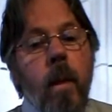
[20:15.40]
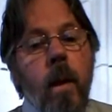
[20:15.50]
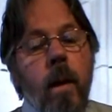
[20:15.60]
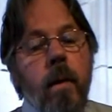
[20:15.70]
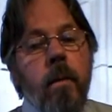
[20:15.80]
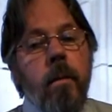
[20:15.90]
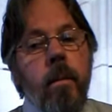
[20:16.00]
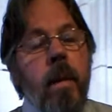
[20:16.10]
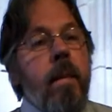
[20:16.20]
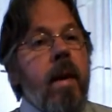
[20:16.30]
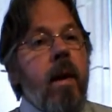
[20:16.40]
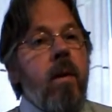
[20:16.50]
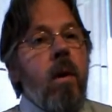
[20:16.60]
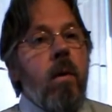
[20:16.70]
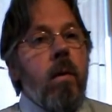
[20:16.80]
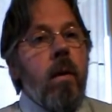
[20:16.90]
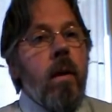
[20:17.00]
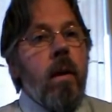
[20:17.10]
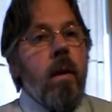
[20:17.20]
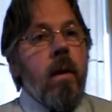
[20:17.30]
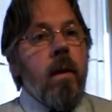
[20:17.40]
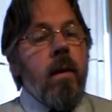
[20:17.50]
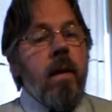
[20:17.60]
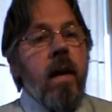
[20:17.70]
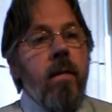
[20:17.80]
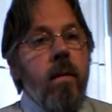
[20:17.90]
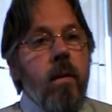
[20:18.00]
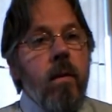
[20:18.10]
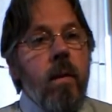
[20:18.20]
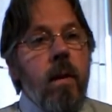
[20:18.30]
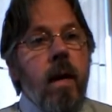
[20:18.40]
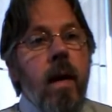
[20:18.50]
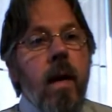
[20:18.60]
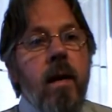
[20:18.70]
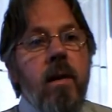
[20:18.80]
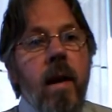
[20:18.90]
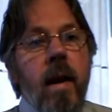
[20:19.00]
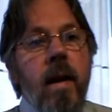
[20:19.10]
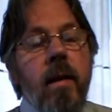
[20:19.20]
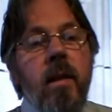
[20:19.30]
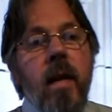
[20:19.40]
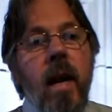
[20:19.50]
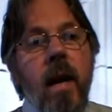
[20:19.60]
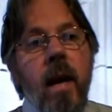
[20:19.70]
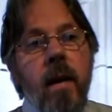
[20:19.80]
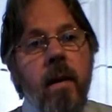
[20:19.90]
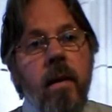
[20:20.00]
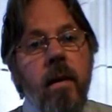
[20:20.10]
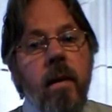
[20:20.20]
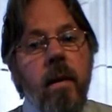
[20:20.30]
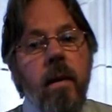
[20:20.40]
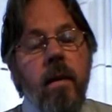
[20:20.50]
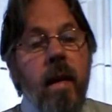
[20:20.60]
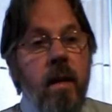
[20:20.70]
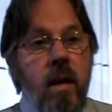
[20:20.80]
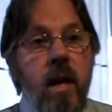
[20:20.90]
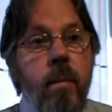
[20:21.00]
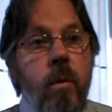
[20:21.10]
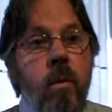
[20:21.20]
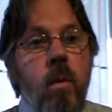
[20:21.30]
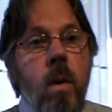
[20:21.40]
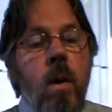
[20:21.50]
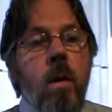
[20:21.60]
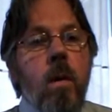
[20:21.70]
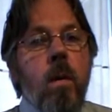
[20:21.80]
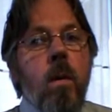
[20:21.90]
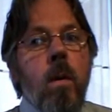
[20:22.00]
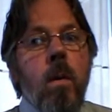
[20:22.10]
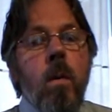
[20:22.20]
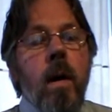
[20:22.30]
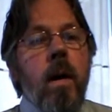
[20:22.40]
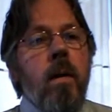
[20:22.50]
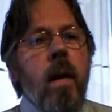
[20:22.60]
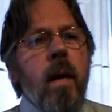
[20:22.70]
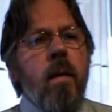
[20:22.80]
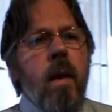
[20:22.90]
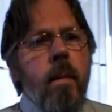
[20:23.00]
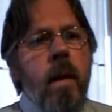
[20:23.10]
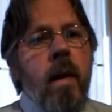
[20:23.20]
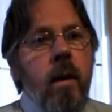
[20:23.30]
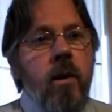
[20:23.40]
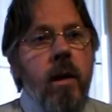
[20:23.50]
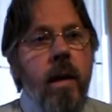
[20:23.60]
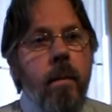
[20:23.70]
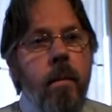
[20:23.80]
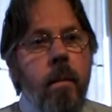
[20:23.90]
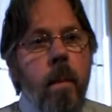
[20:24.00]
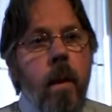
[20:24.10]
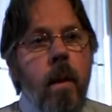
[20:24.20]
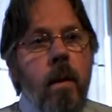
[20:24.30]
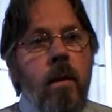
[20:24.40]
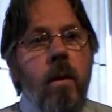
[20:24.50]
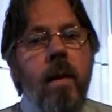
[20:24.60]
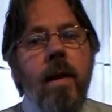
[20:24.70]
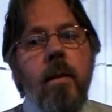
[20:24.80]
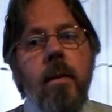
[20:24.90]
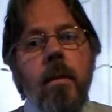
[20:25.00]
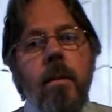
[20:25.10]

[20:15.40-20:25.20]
And let me carry on. The devil, Satan, that is Hebrew. Why don't they give him an English name? So that